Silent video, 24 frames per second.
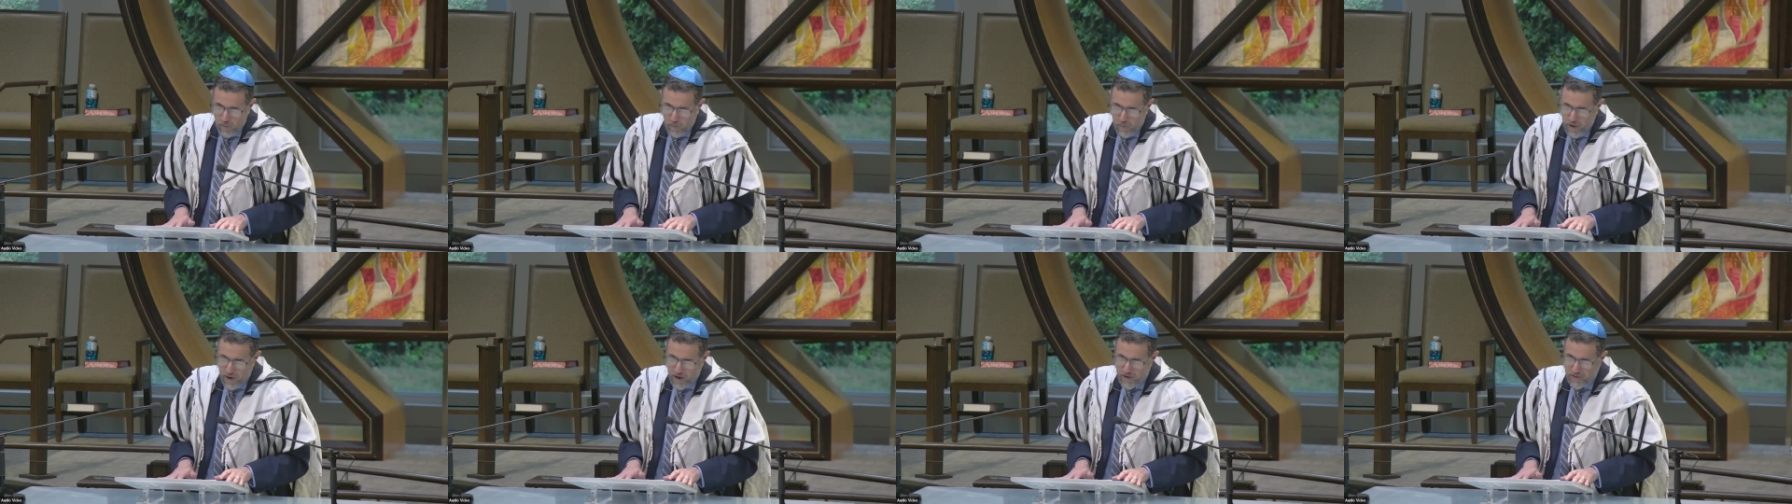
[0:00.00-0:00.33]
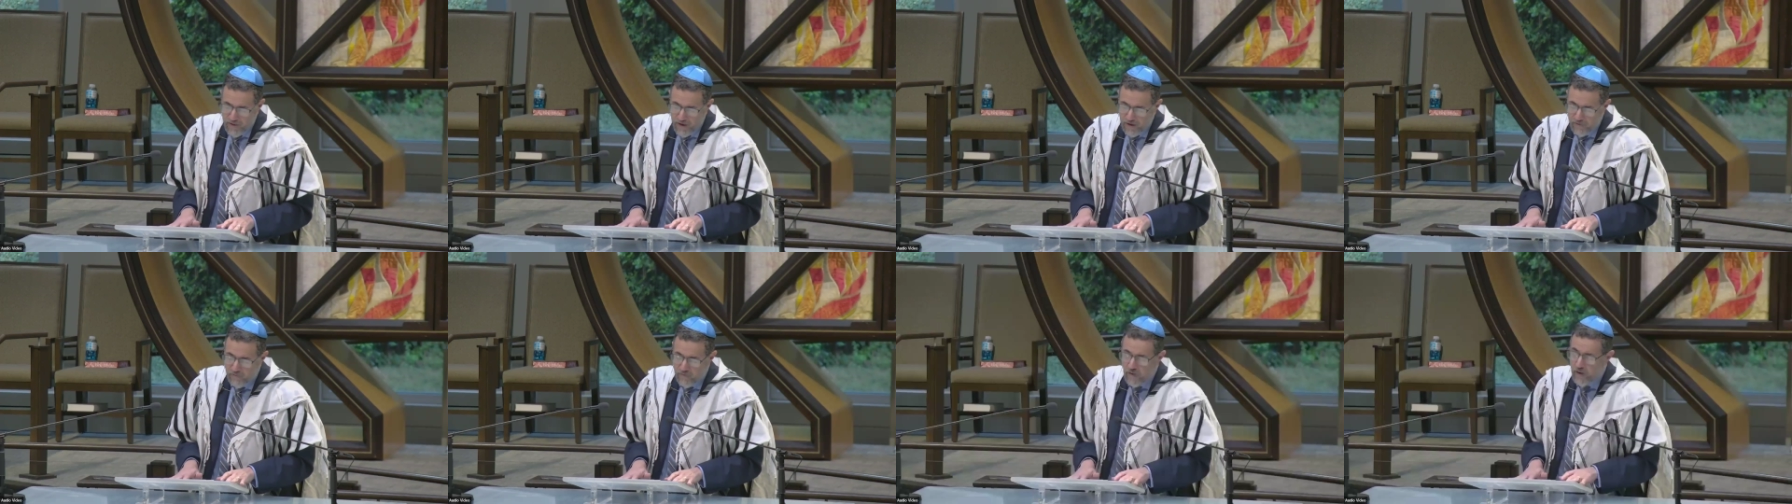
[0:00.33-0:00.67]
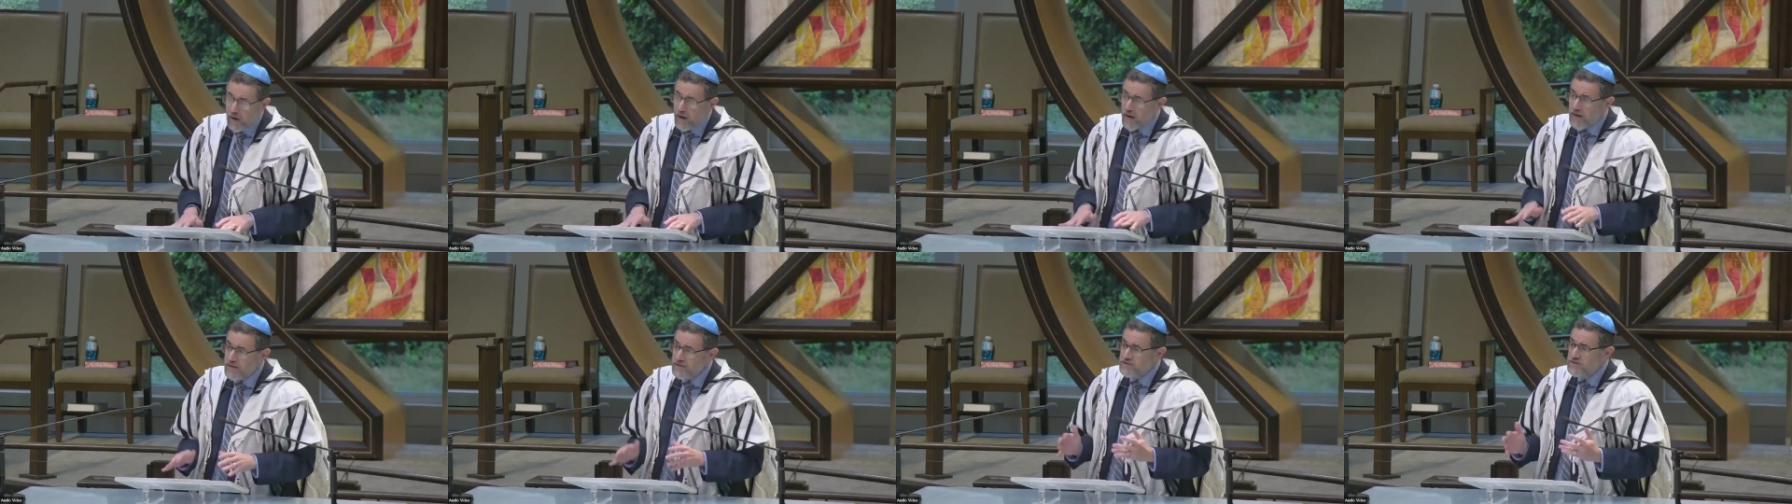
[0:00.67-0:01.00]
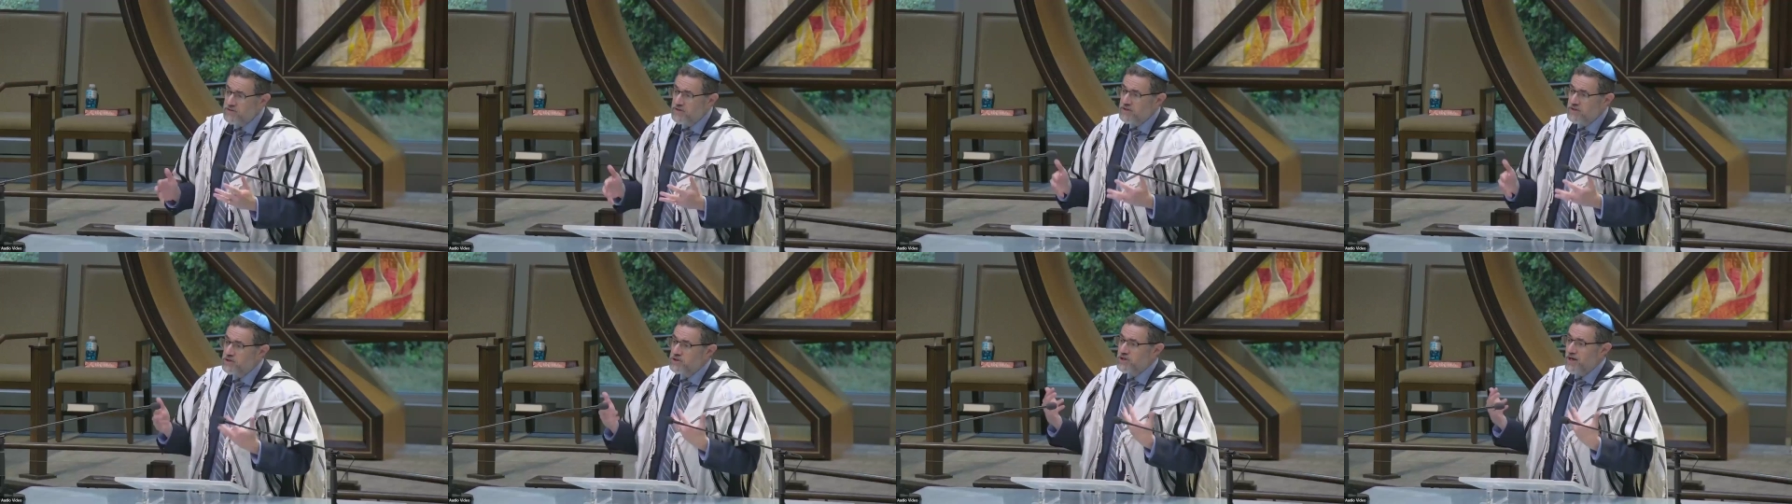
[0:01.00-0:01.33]
But I think for
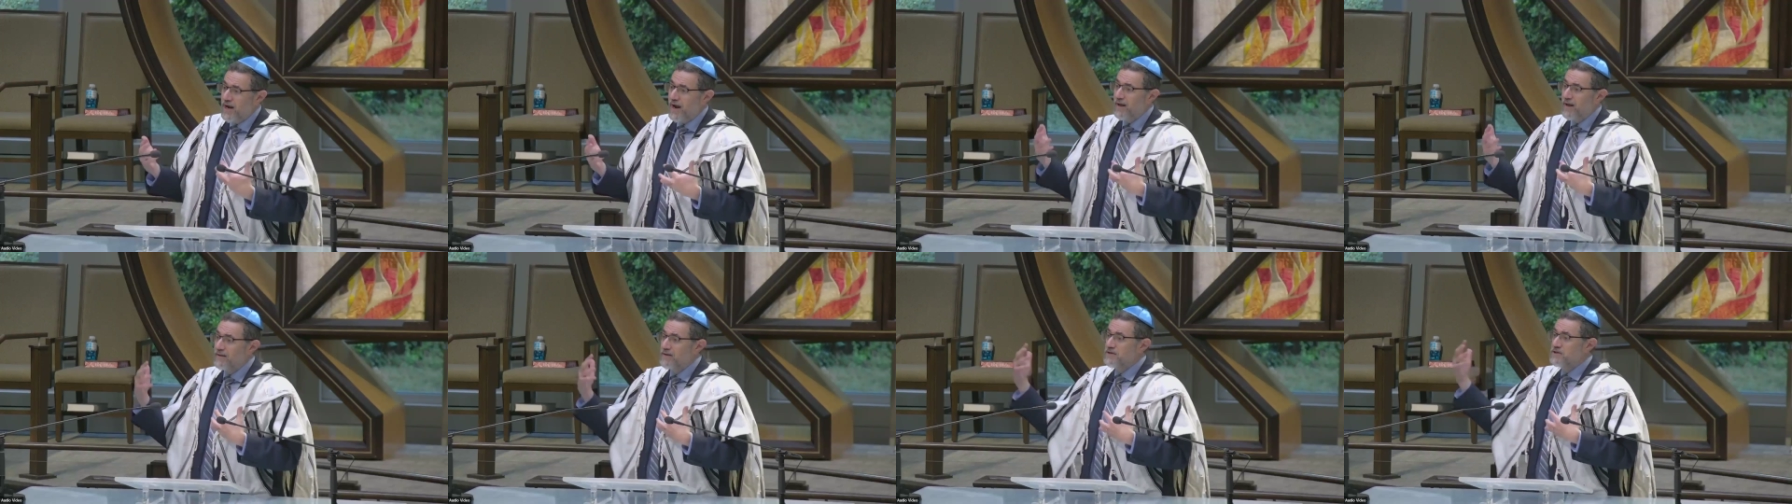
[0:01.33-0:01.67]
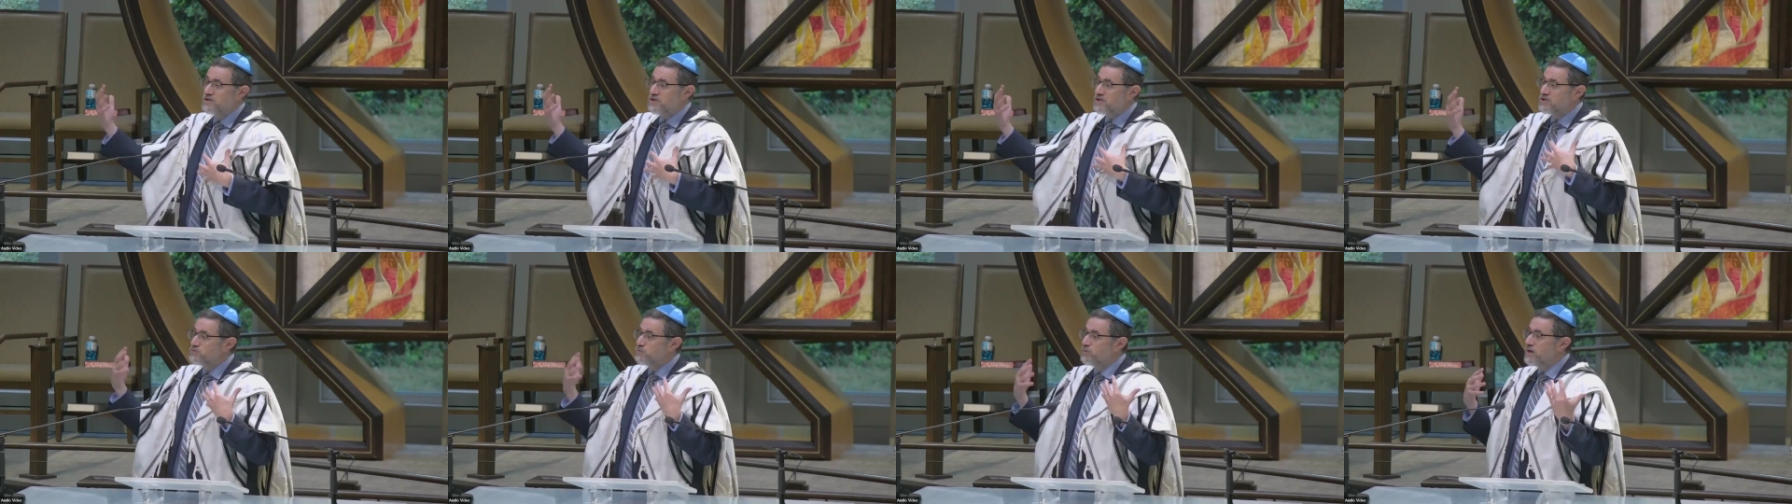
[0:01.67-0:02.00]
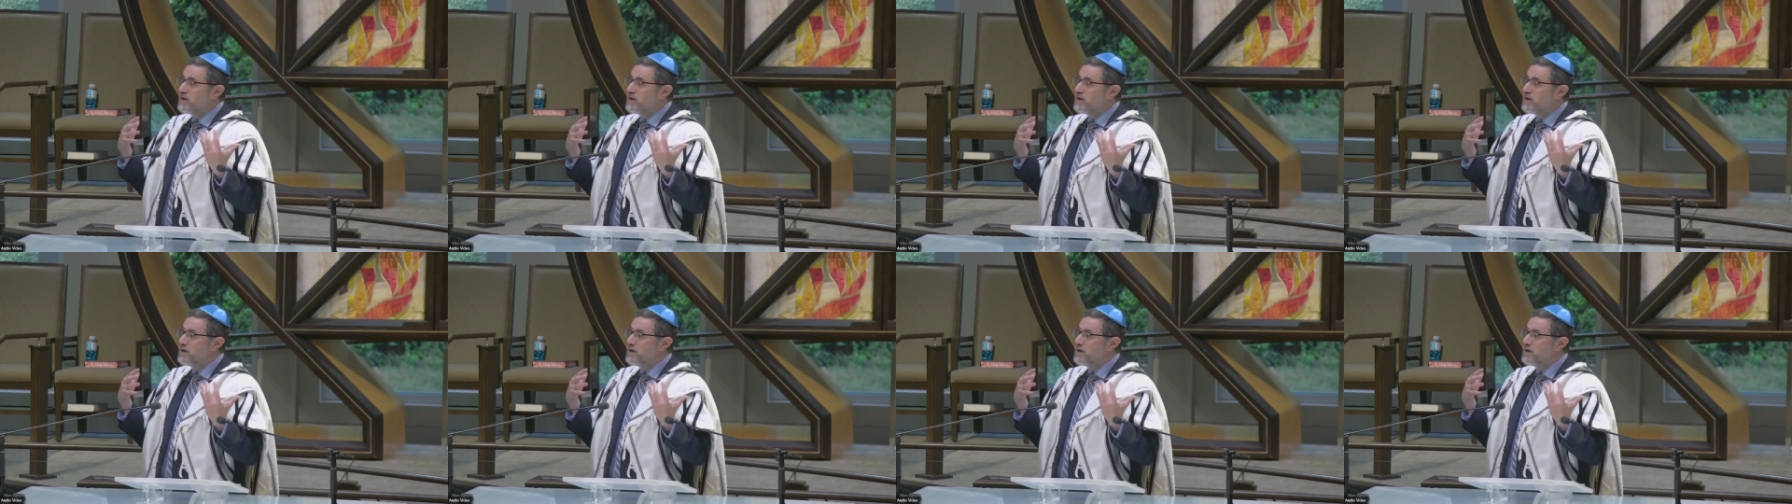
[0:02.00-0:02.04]
us, the challenge is